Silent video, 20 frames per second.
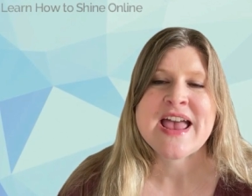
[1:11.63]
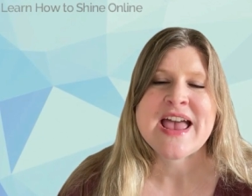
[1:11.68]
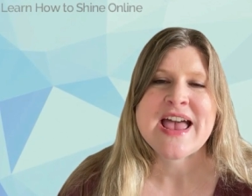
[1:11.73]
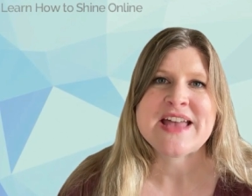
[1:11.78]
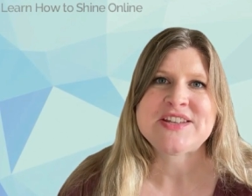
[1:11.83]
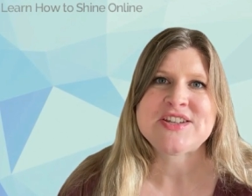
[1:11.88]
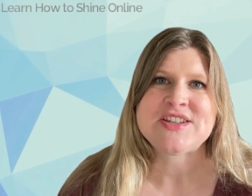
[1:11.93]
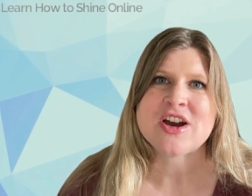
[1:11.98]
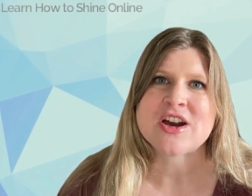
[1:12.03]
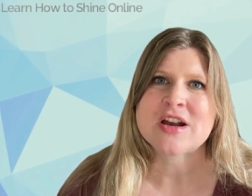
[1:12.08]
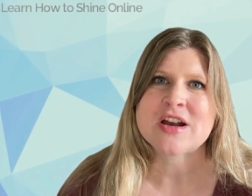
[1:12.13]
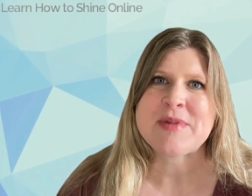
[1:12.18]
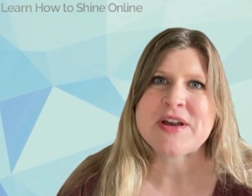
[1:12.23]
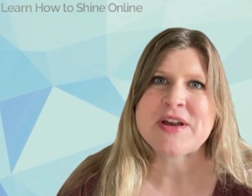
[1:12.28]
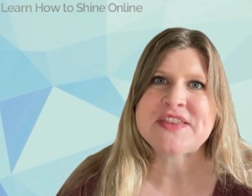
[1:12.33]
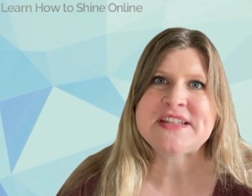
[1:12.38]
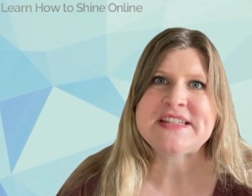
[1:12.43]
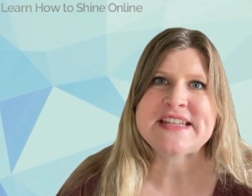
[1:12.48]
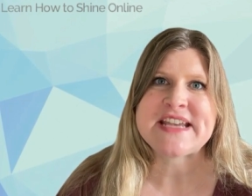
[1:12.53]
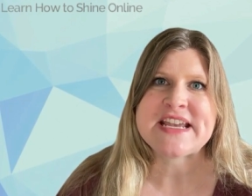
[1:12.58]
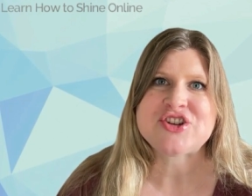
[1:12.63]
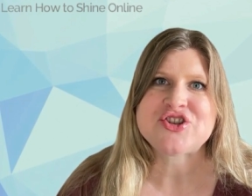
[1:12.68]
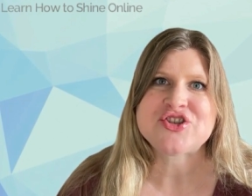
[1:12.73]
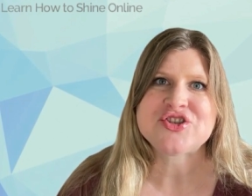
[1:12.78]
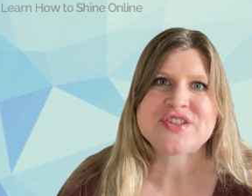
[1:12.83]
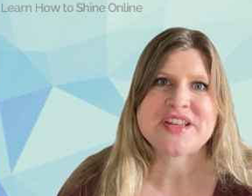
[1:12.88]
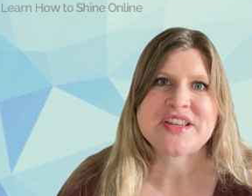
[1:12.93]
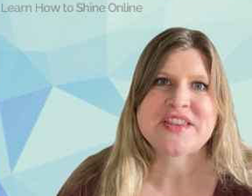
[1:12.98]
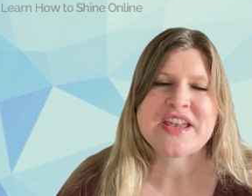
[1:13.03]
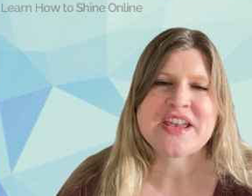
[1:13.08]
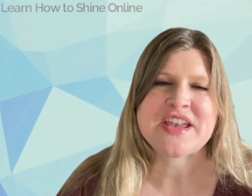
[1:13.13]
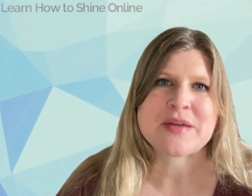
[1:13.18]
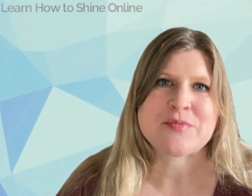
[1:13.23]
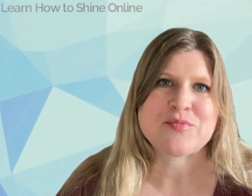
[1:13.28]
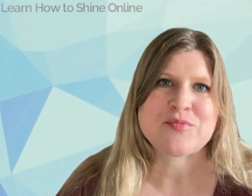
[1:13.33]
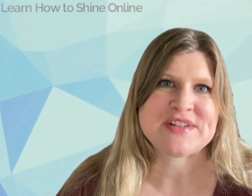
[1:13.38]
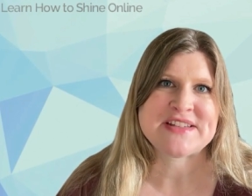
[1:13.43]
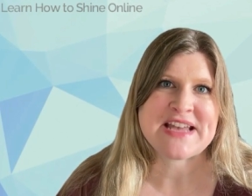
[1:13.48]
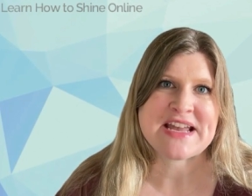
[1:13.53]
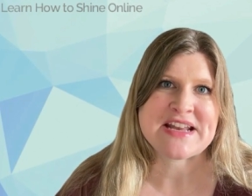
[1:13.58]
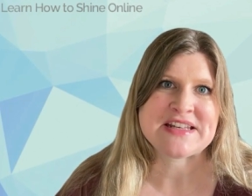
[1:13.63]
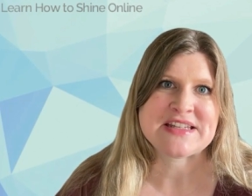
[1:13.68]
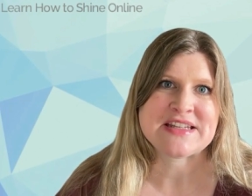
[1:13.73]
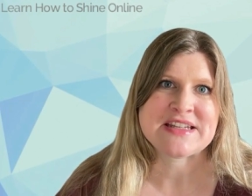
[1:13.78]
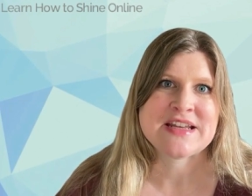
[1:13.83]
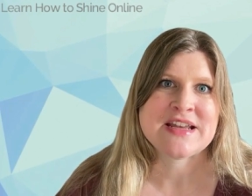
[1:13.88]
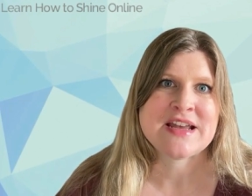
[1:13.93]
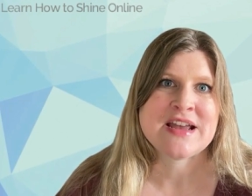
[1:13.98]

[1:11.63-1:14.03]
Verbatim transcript: and talk about the dangers that they can present.